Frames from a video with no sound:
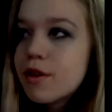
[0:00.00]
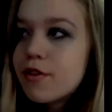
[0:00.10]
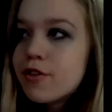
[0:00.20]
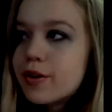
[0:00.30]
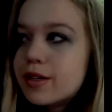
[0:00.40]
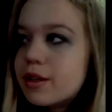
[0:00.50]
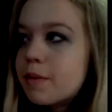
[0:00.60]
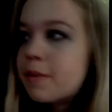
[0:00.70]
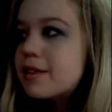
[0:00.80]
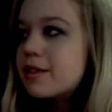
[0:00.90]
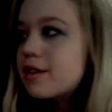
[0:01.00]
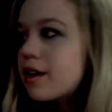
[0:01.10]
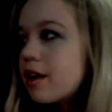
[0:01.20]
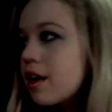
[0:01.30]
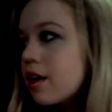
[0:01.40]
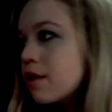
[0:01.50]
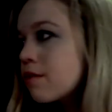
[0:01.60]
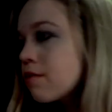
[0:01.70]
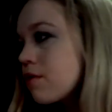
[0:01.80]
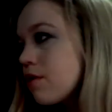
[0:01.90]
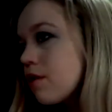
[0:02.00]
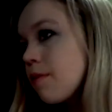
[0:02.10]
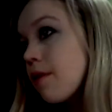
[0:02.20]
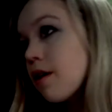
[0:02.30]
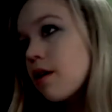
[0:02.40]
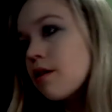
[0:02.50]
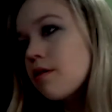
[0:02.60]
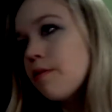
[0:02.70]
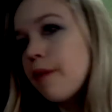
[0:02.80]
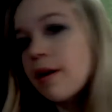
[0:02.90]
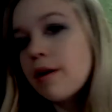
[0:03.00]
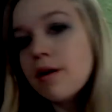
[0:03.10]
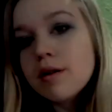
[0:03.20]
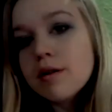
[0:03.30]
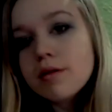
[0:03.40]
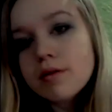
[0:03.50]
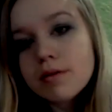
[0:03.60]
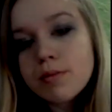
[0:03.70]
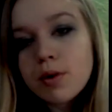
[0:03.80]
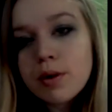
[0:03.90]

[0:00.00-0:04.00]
focus on my studying or something better, more